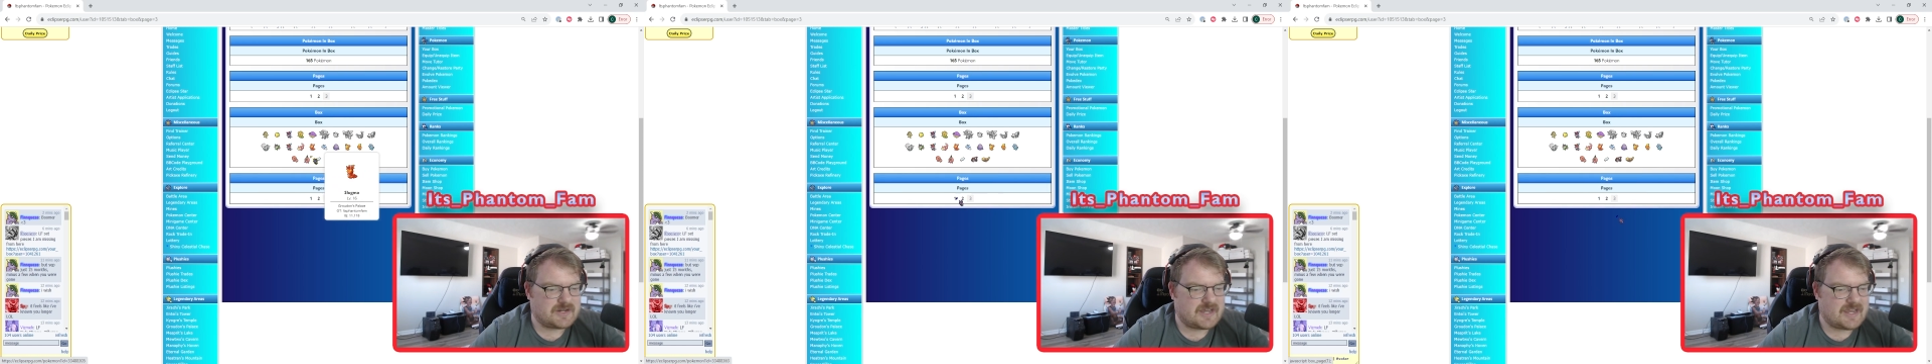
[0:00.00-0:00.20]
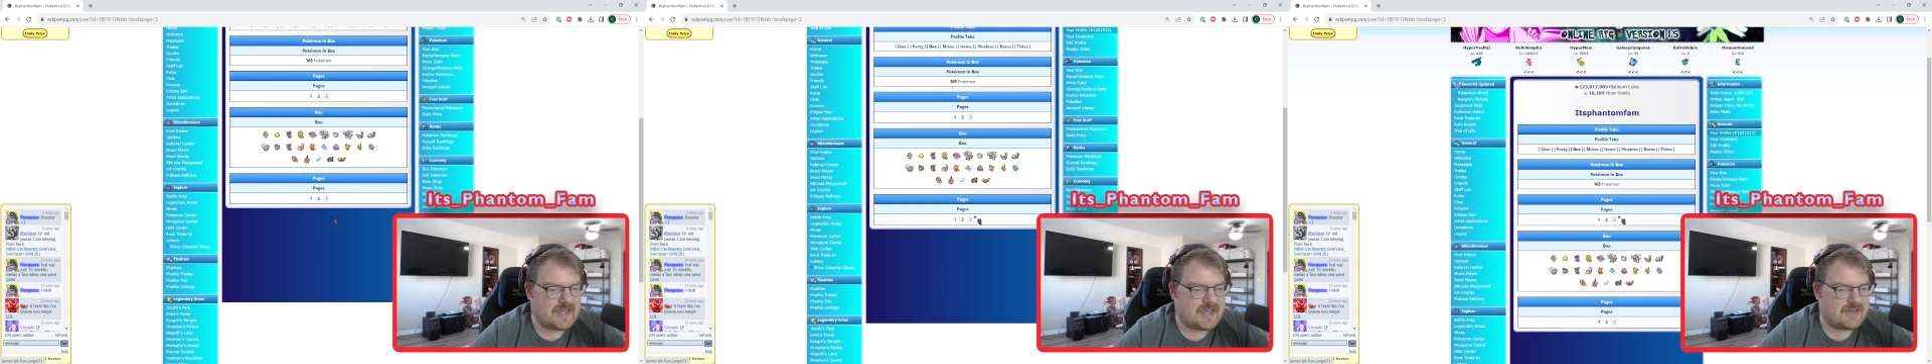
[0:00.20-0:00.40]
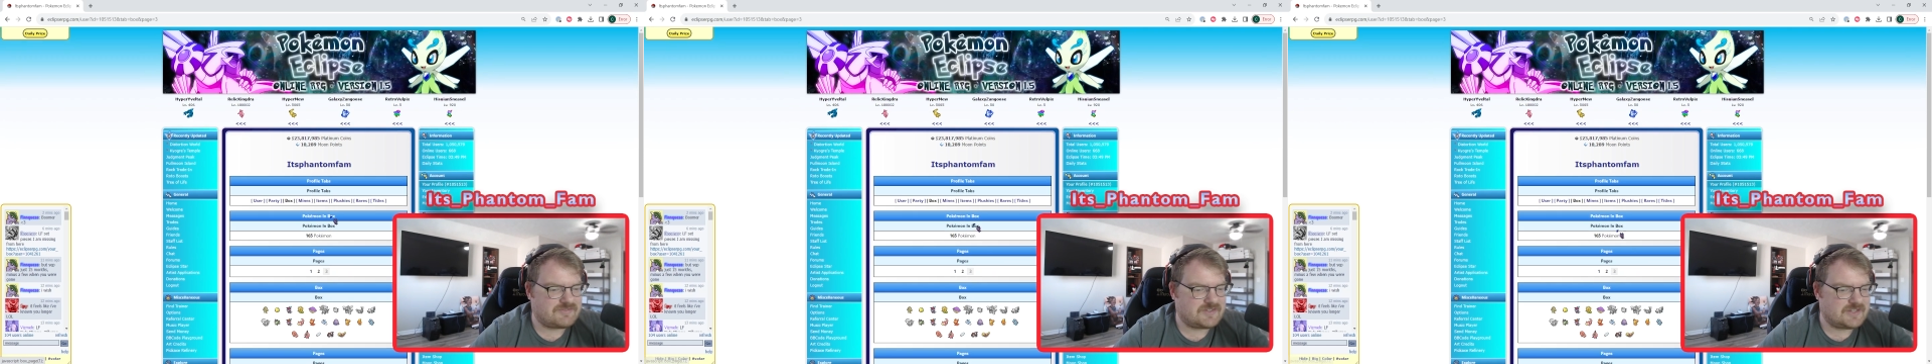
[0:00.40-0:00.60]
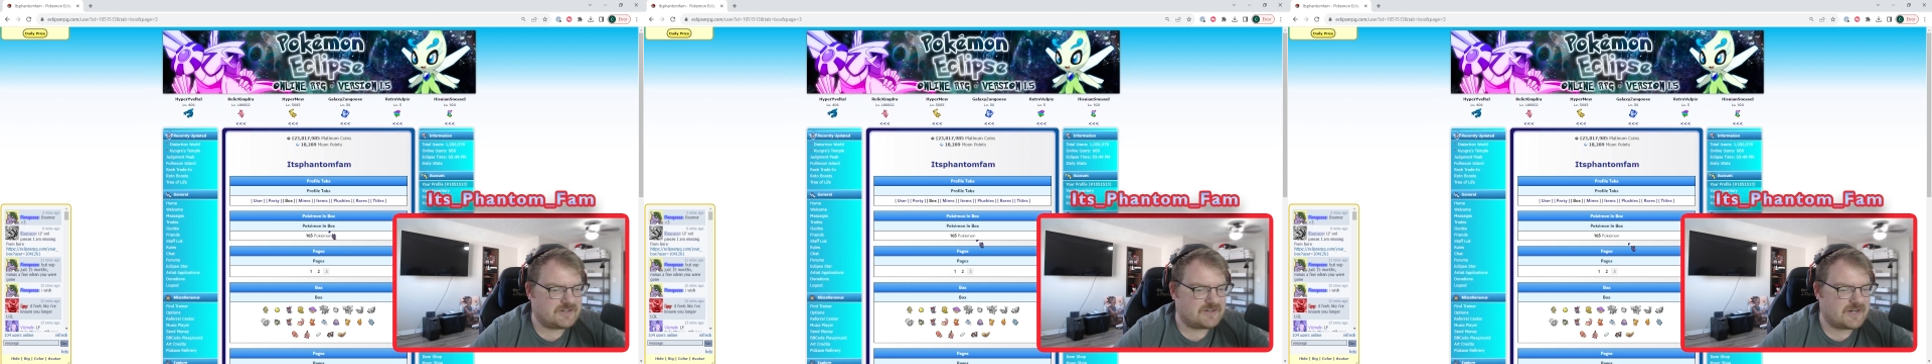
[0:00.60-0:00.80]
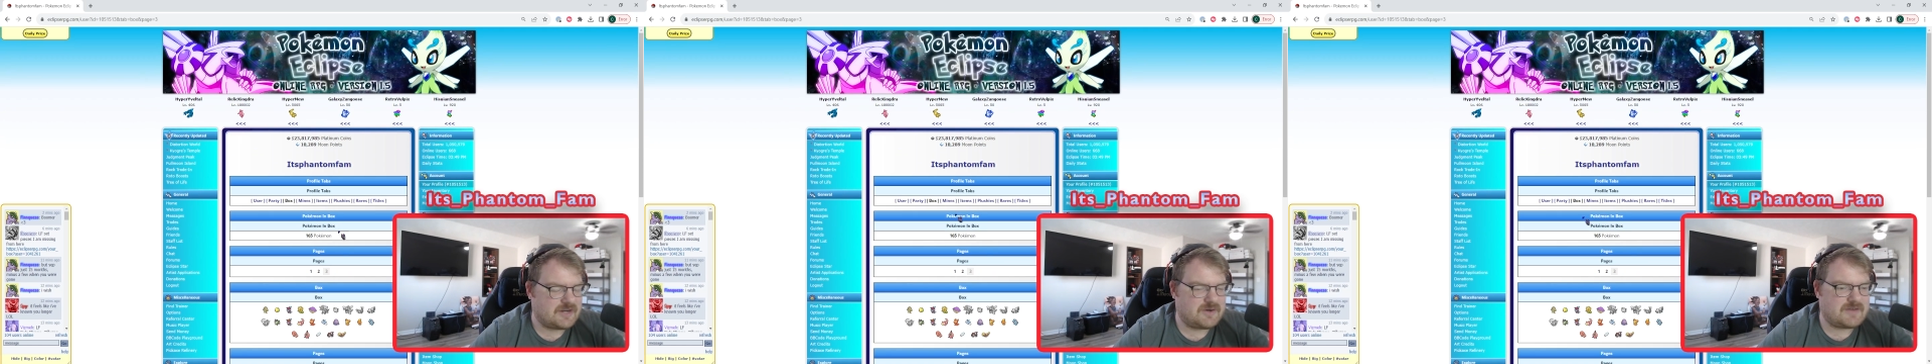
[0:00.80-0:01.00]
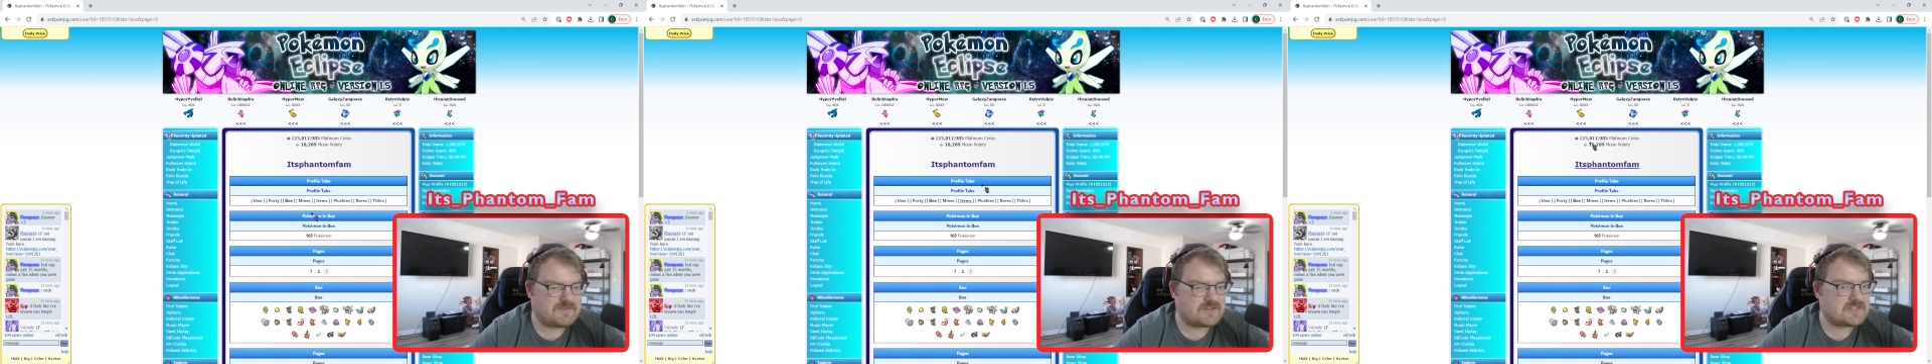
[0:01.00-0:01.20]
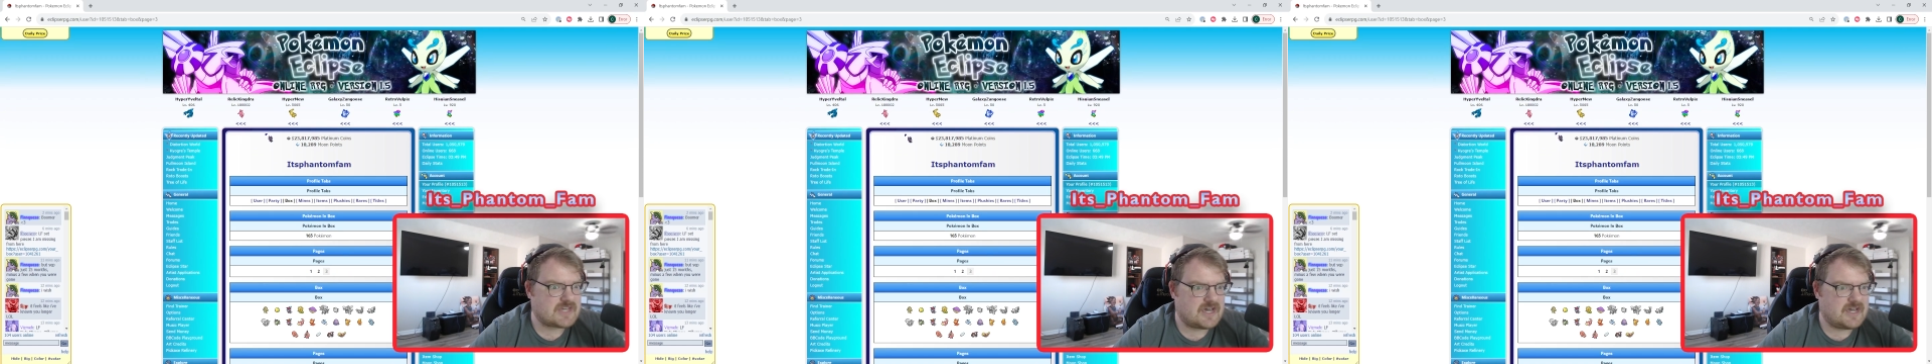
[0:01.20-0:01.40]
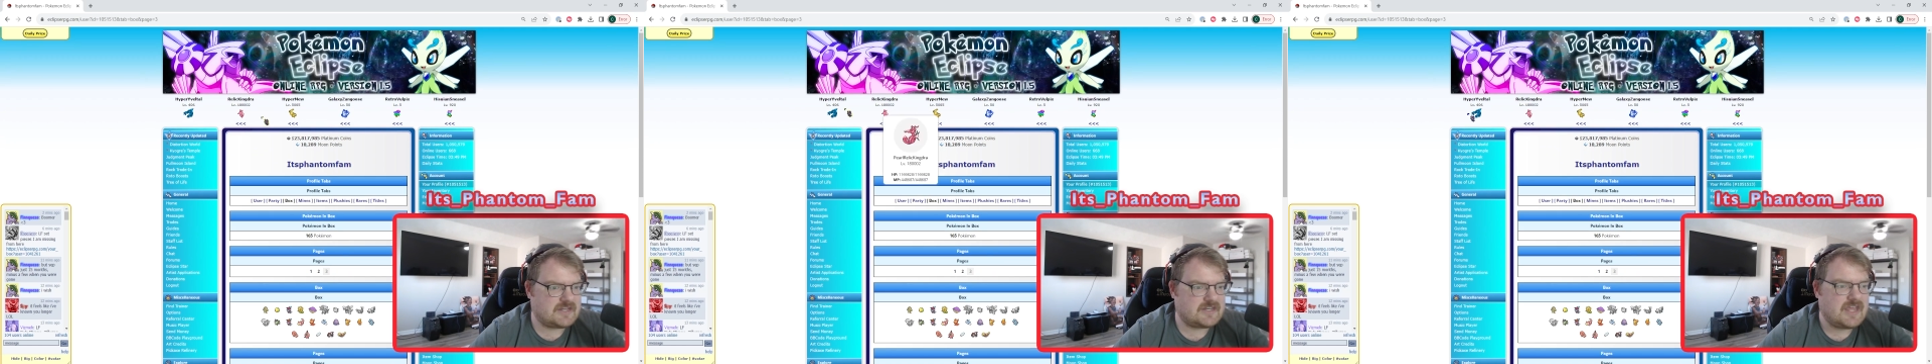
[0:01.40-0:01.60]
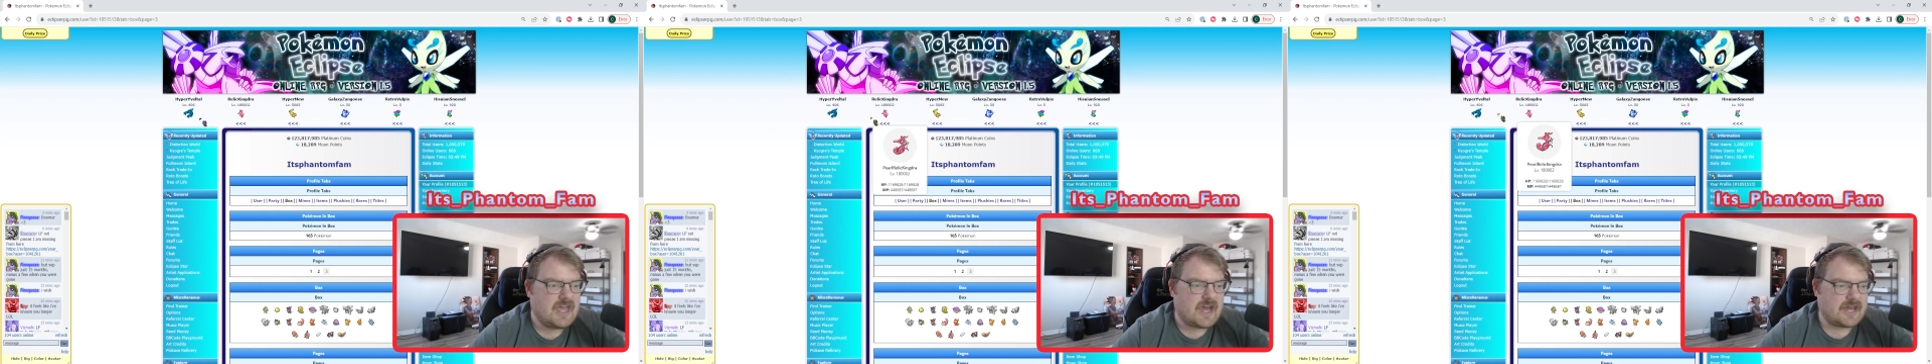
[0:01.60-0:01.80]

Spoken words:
I have here. I don't have a ton.